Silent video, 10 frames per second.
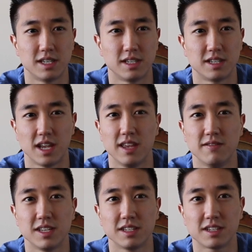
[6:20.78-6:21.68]

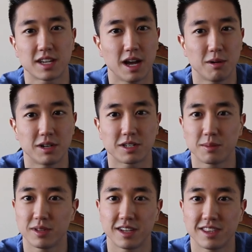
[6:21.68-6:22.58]
savings account or
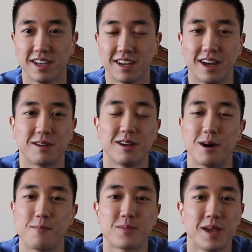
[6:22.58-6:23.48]
something like that. I don't
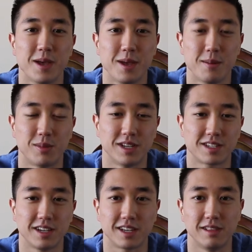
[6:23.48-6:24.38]
know. But
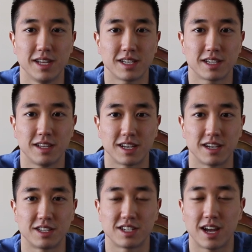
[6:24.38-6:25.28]
it's like linked to like
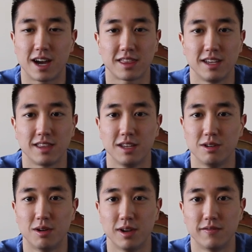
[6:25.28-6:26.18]
a stock thing that
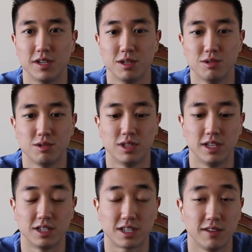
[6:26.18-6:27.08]
you don't have to use.
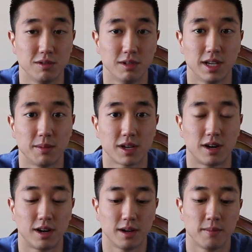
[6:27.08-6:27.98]
They just give you a debit
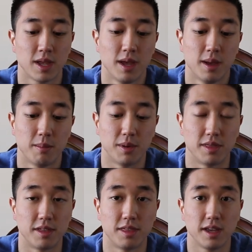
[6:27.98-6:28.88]
card.
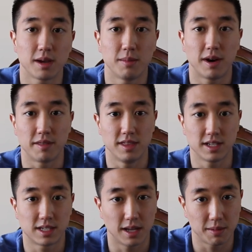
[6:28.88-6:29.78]
But the thing about
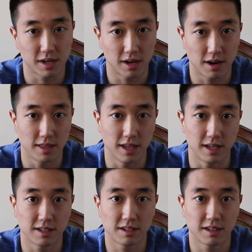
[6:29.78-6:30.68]
this debit card
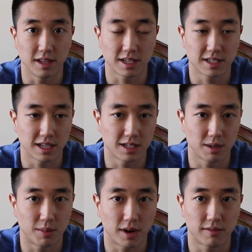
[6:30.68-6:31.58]
that like sets
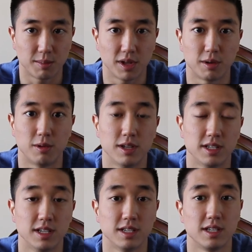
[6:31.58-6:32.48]
it apart from other
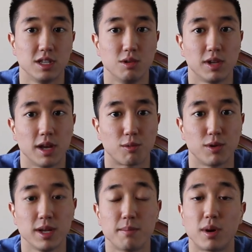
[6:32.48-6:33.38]
ones is you get
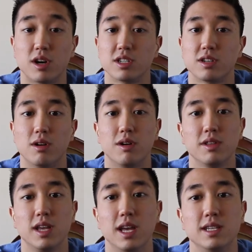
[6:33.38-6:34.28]
reimbursed all
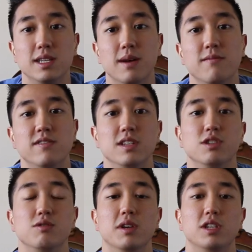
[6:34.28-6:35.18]
the ATM
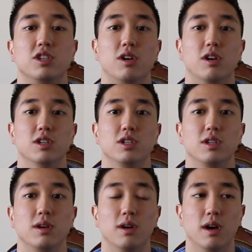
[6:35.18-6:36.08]
fees you get charged